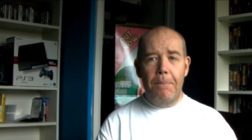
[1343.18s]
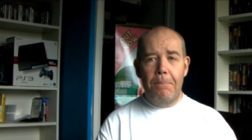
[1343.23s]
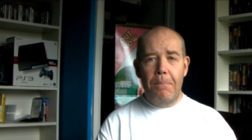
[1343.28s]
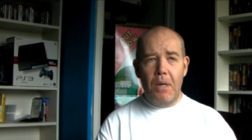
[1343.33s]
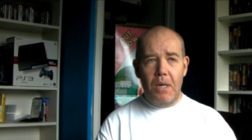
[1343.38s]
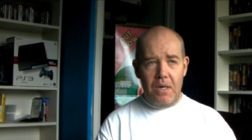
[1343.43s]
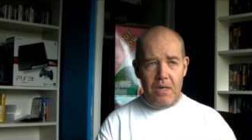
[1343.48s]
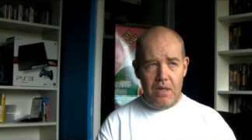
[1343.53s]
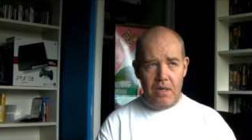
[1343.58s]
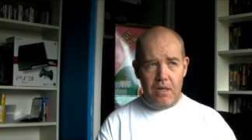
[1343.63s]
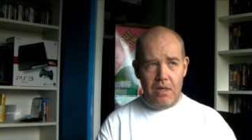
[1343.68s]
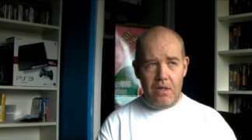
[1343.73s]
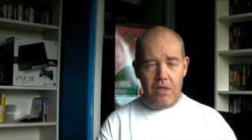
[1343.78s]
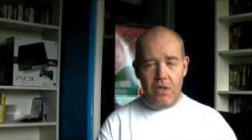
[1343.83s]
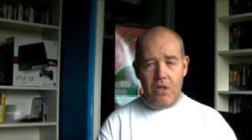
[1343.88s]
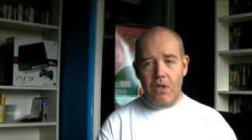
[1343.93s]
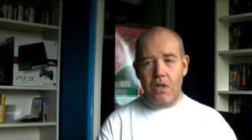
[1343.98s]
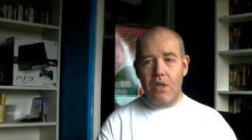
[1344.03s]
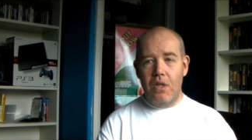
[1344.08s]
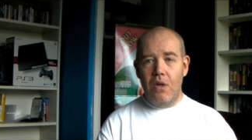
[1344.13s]
But
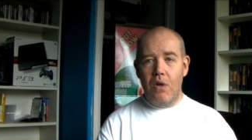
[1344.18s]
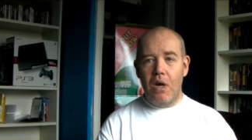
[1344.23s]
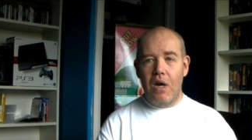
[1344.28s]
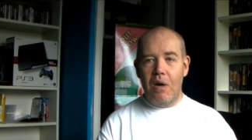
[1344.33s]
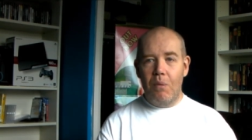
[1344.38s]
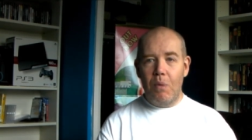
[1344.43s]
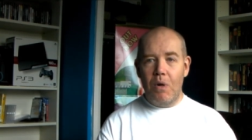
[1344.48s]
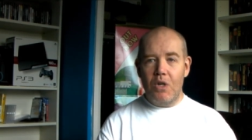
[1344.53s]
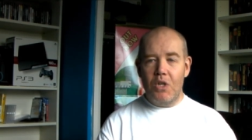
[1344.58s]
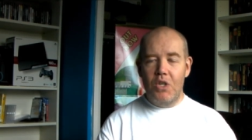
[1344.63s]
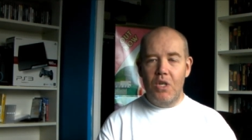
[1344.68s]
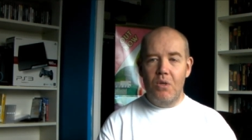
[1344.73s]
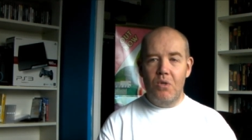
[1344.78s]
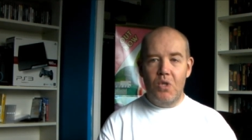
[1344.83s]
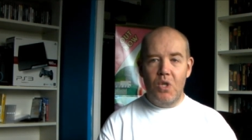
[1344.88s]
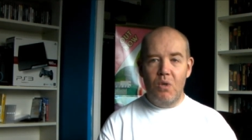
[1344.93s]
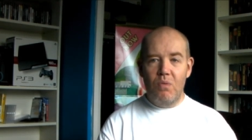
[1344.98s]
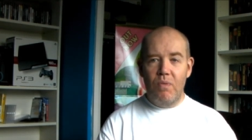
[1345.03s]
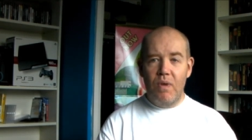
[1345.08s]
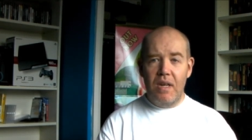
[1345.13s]
I watch
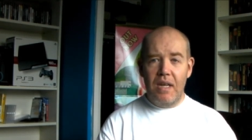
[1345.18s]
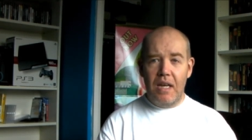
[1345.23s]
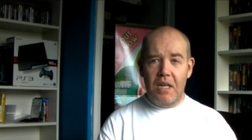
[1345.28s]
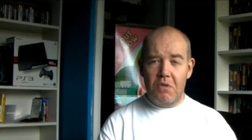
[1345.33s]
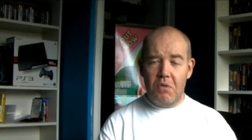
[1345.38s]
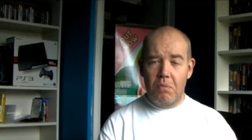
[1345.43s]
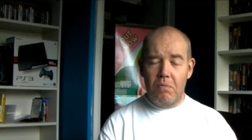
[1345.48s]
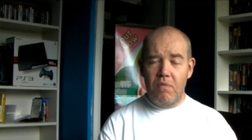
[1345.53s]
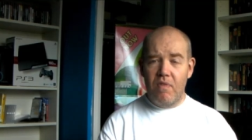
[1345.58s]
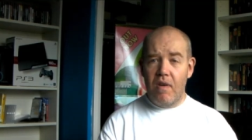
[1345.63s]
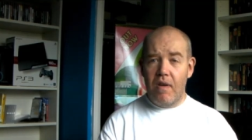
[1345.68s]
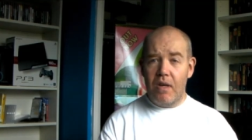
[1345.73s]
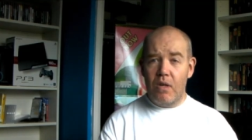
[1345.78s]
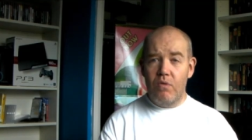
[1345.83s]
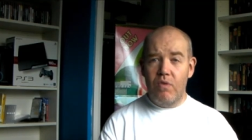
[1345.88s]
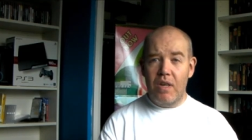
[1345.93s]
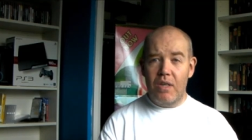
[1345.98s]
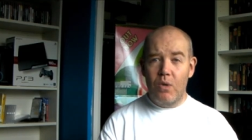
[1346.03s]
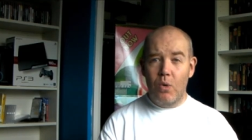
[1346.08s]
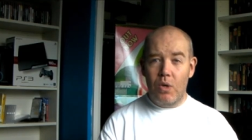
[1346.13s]
YouTube videos from
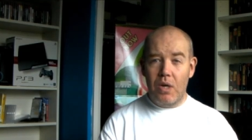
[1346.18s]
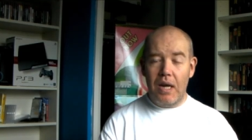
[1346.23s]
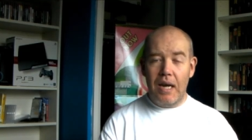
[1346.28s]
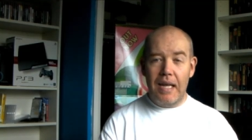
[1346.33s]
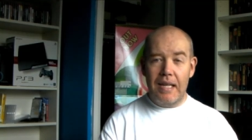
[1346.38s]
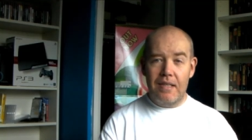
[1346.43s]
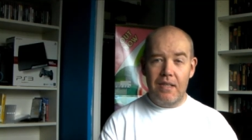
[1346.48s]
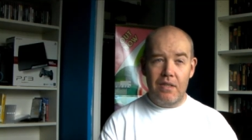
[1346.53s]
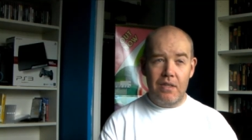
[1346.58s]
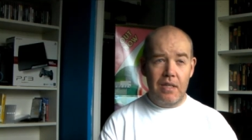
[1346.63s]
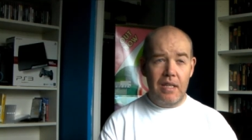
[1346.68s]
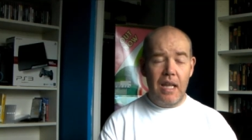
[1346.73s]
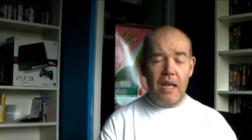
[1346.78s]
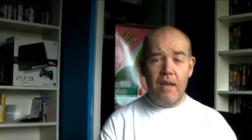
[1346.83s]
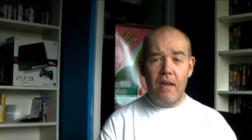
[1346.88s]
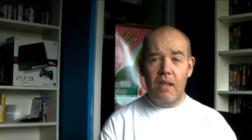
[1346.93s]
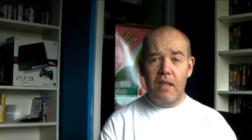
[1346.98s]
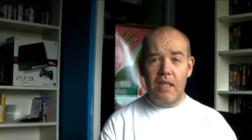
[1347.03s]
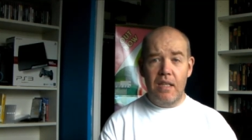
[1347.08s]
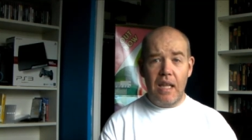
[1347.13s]
record collectors, and
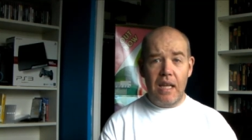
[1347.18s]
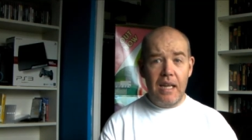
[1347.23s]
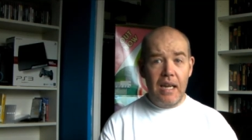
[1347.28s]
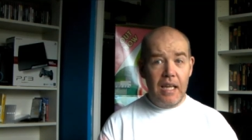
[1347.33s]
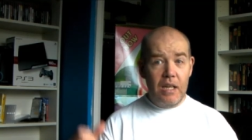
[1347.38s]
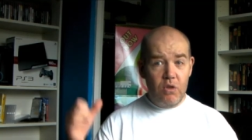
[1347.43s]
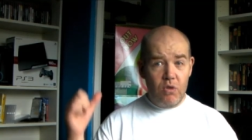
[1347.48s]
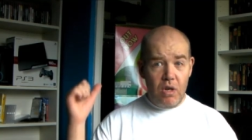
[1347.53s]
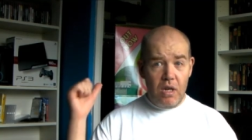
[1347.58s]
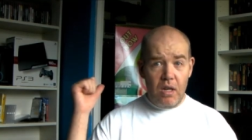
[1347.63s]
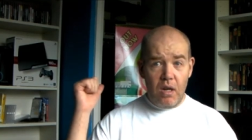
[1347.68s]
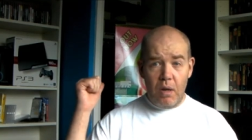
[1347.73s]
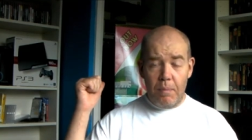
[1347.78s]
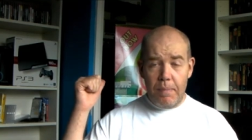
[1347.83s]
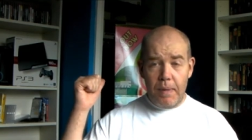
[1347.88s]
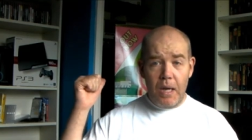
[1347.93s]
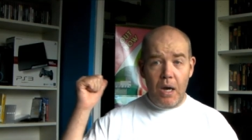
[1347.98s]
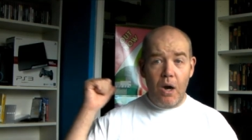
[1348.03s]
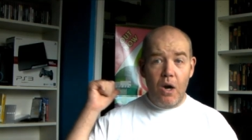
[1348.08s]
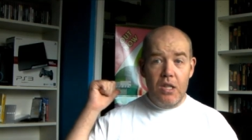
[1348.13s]
they literally, like,
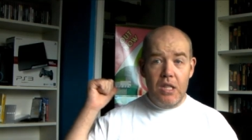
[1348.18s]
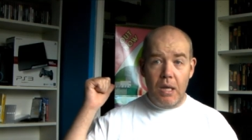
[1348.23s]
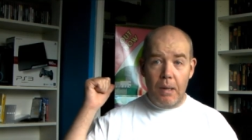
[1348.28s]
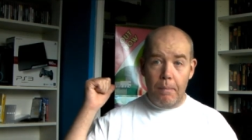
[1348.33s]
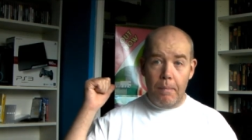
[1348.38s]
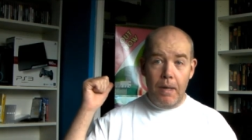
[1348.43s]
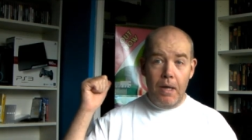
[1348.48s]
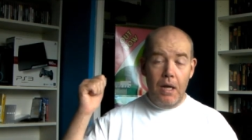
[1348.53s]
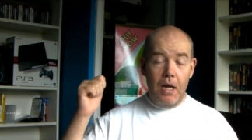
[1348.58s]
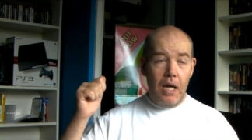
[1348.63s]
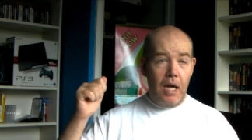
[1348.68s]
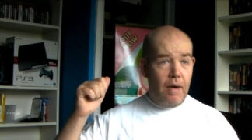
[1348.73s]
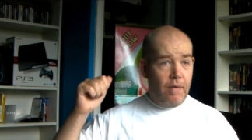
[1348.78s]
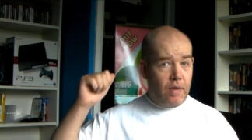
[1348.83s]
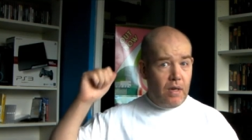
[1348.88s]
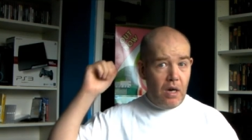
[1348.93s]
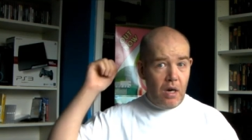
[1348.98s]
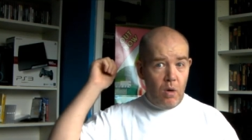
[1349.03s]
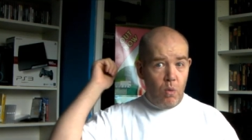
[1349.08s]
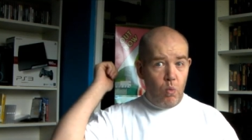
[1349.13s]
behind them, I've
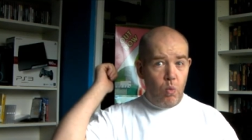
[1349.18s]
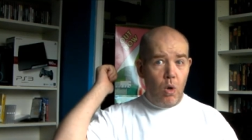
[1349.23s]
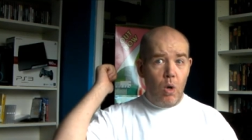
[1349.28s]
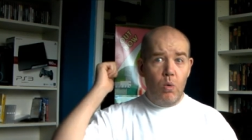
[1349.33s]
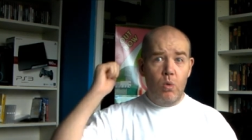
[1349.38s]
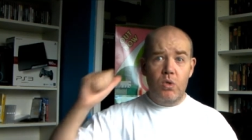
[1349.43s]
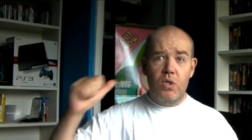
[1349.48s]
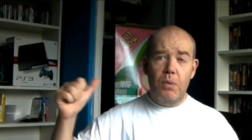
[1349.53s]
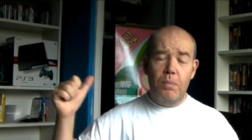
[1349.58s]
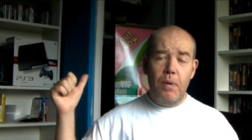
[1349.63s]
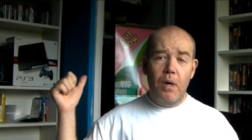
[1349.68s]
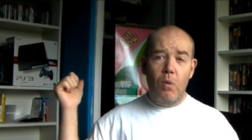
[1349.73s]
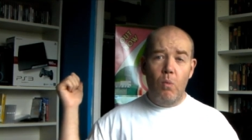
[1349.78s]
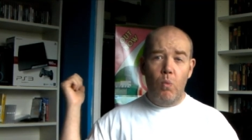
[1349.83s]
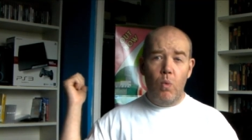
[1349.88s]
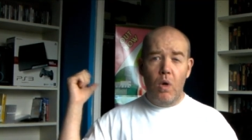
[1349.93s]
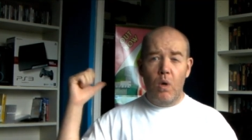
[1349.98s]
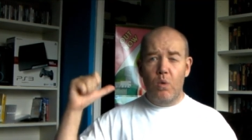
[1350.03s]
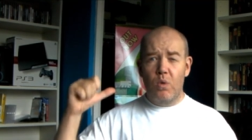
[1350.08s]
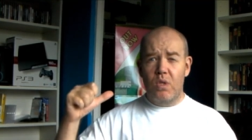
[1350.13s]
got walls
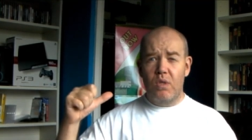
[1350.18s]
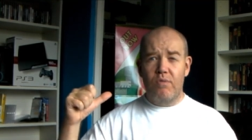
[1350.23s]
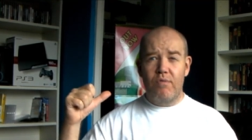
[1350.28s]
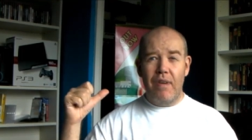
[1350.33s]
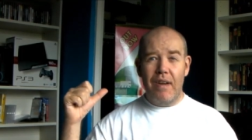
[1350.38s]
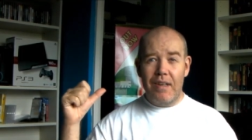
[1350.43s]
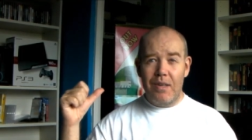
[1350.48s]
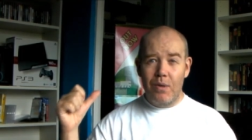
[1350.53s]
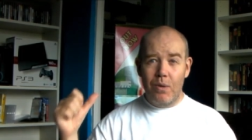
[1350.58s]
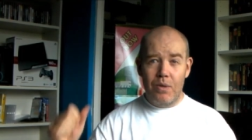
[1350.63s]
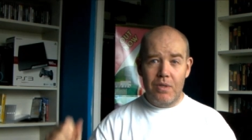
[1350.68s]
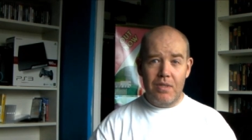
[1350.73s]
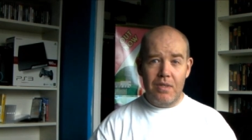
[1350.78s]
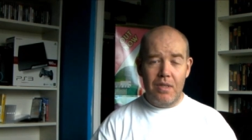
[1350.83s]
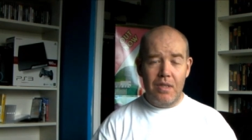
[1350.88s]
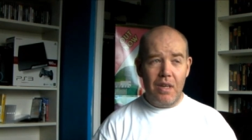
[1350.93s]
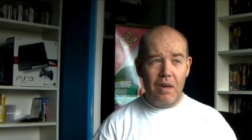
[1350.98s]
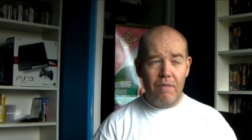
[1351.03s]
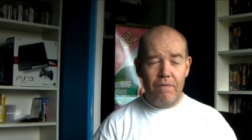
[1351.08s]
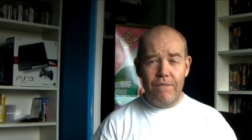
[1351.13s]
upon walls of records,
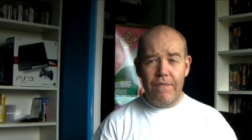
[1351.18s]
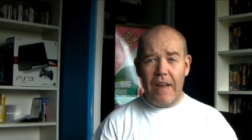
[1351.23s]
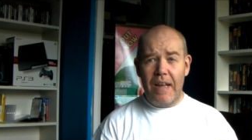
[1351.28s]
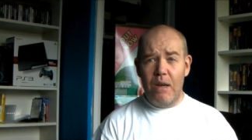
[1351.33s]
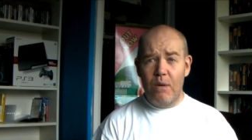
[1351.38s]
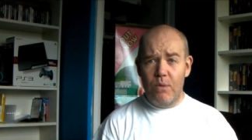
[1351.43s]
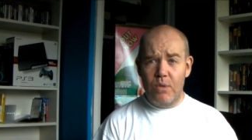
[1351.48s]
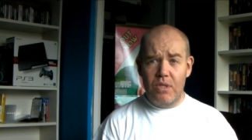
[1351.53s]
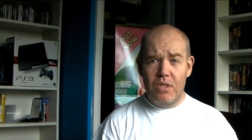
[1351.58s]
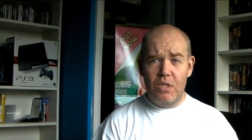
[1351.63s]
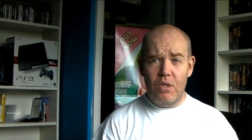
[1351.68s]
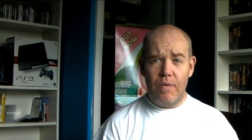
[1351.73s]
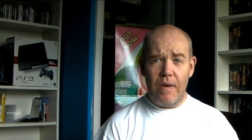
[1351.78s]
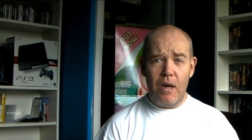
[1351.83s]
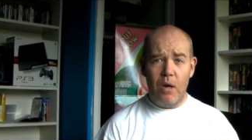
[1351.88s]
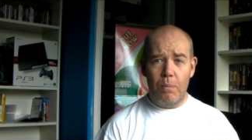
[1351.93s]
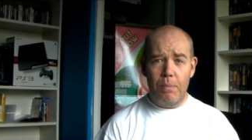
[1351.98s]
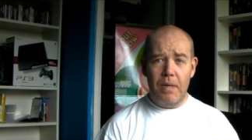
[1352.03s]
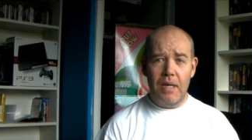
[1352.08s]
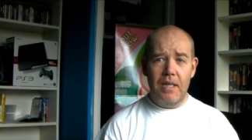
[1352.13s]
and they've got thousands of
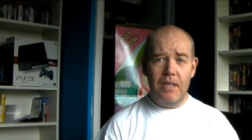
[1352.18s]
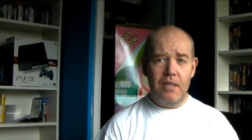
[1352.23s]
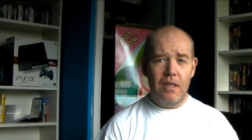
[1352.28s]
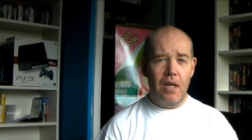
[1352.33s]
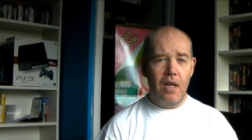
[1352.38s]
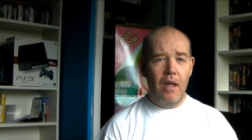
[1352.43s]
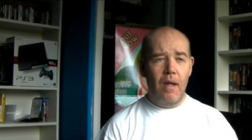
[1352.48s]
LPs.